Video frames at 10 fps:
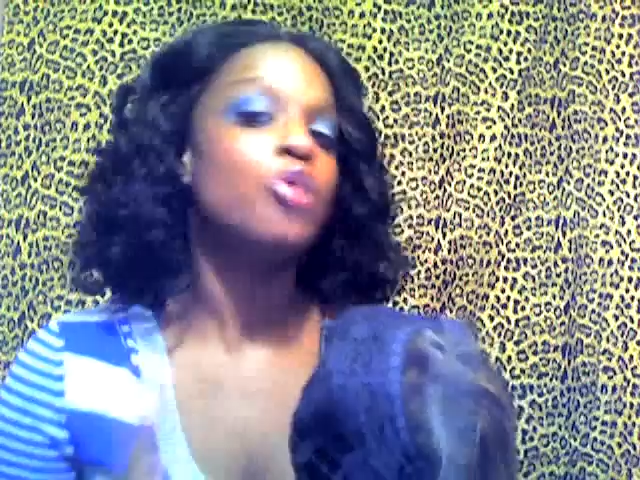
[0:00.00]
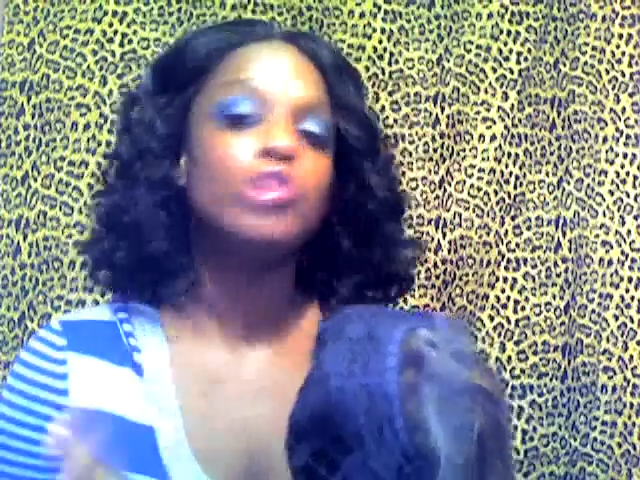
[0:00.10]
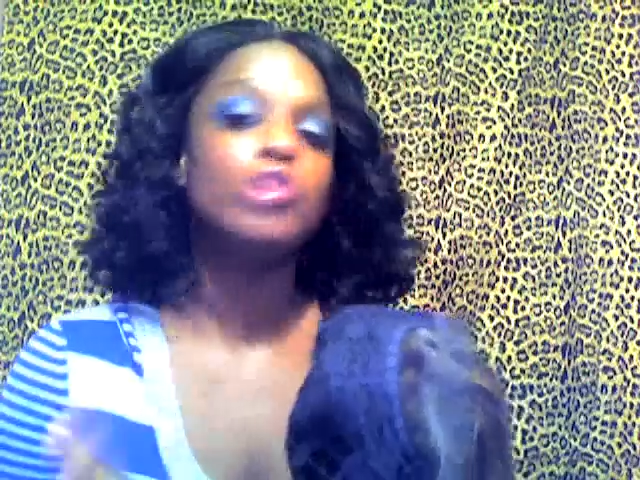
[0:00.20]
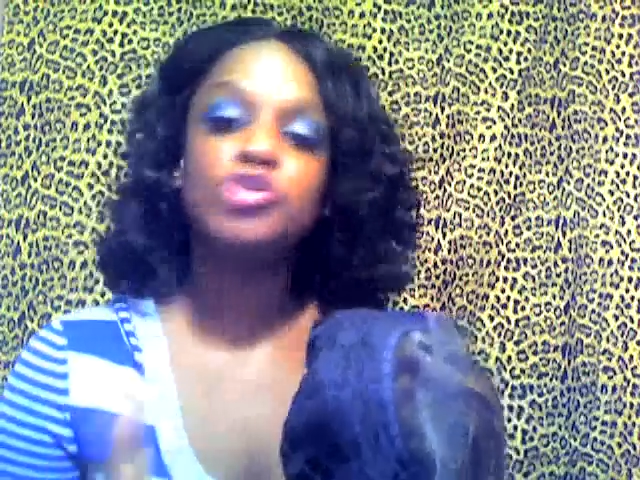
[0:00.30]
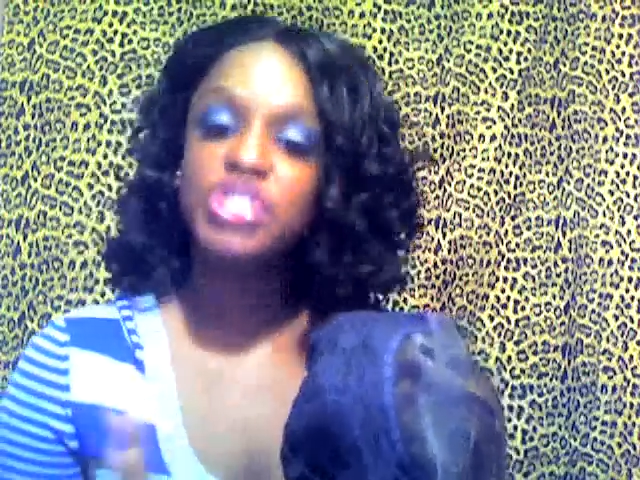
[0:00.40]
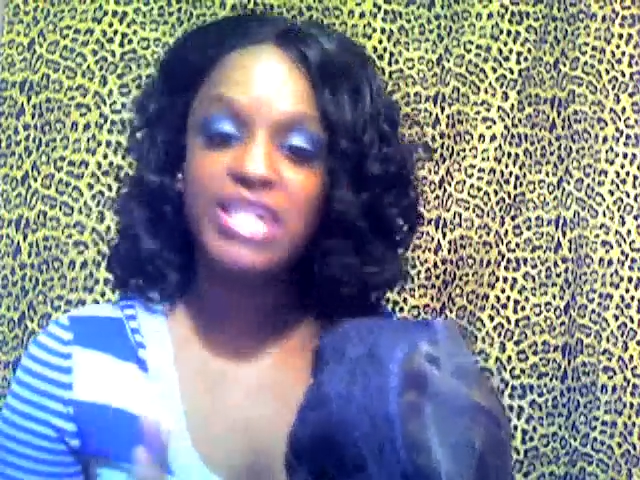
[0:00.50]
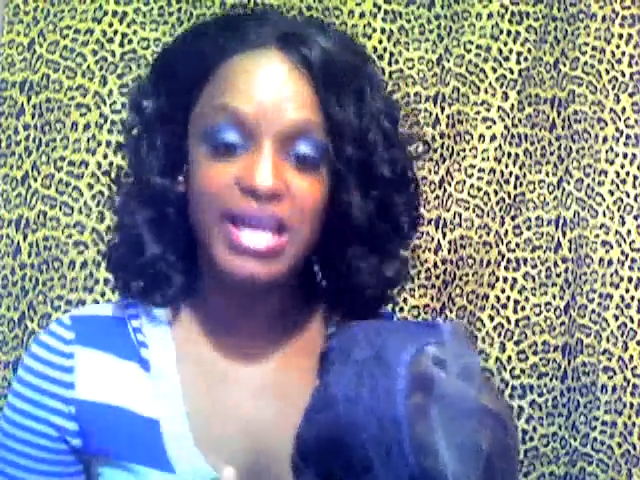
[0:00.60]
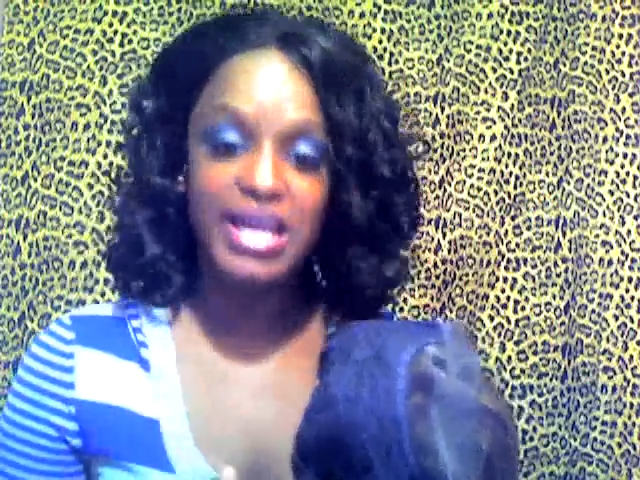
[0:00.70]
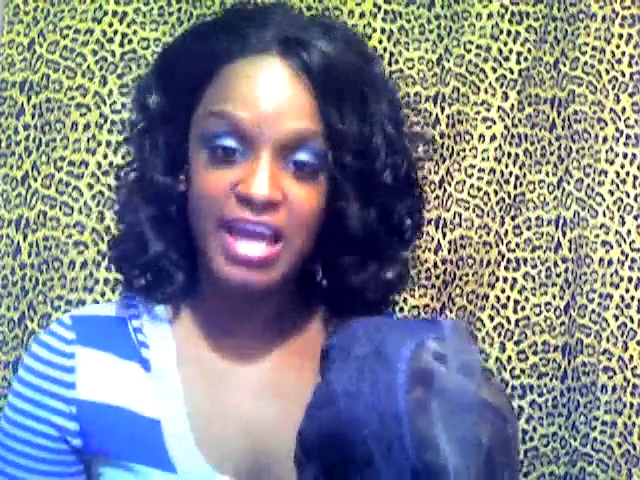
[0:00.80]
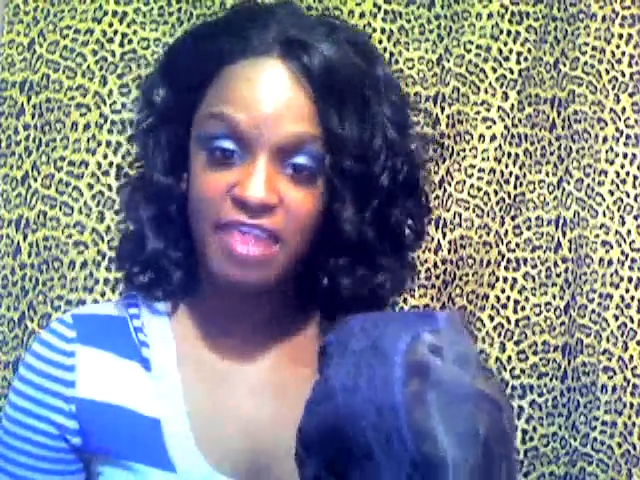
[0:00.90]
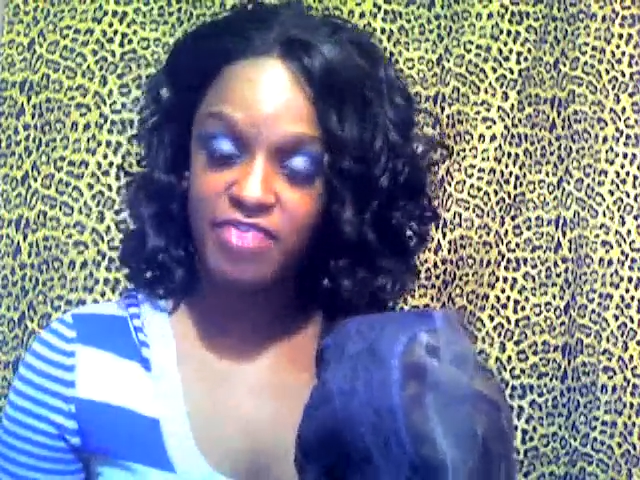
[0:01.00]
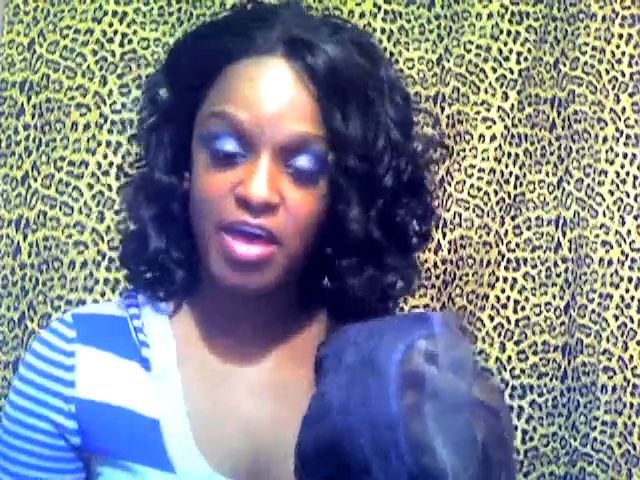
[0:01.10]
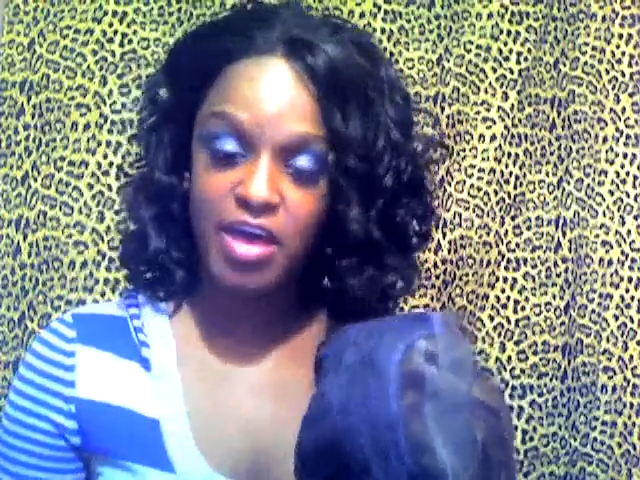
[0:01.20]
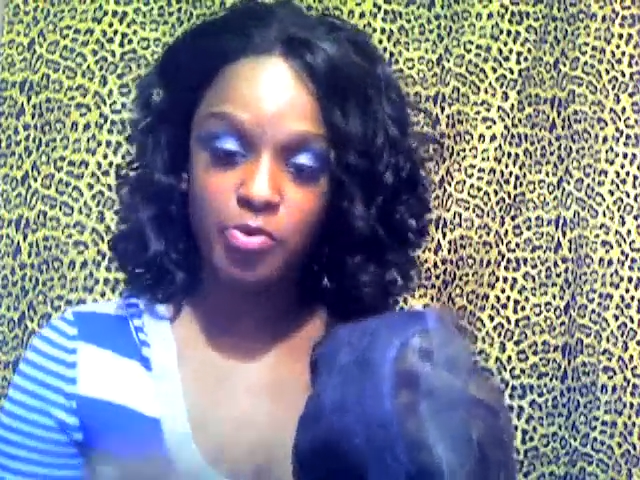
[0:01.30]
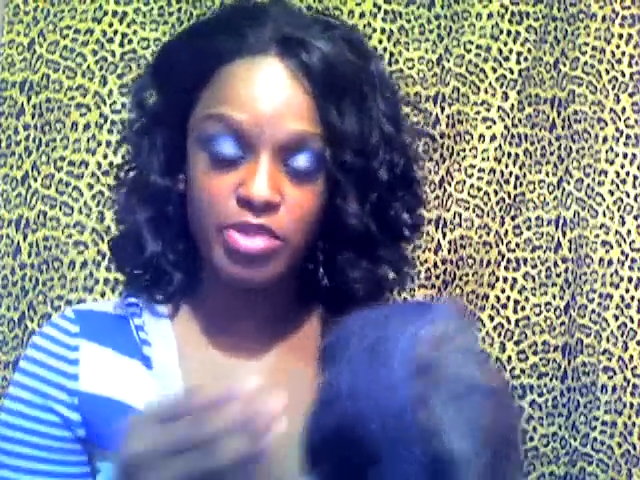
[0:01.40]
Well, you should not have
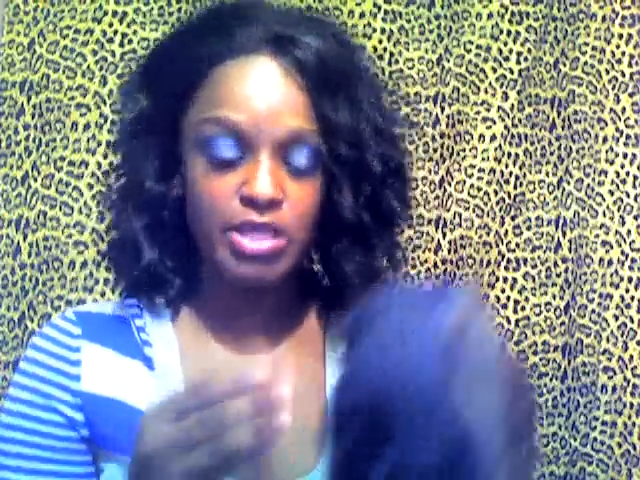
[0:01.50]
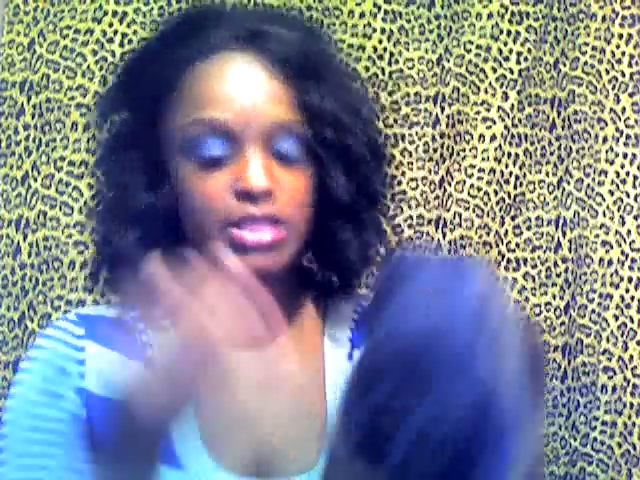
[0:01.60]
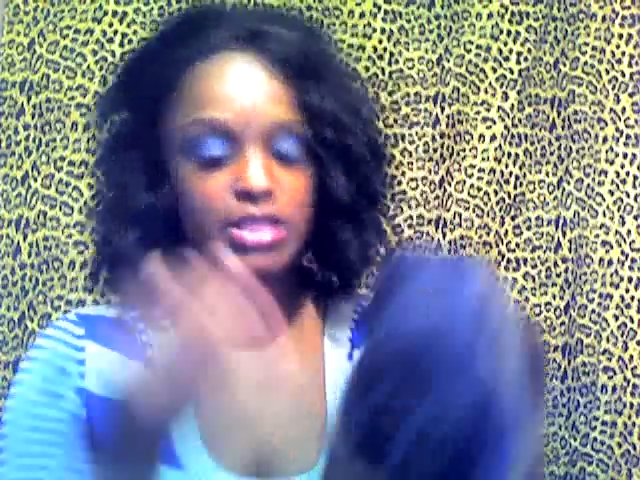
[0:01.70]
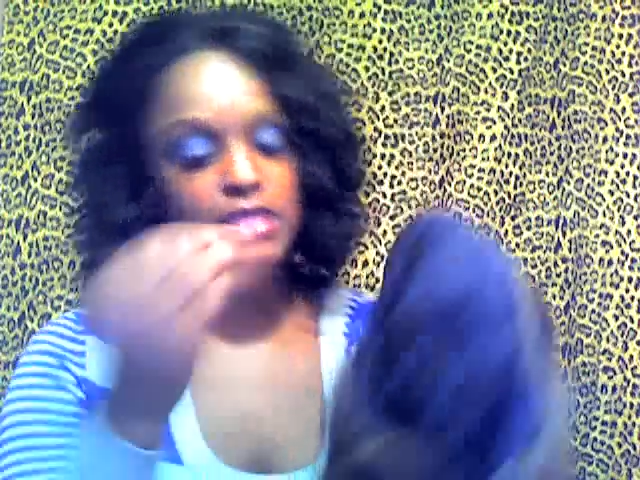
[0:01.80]
that with it.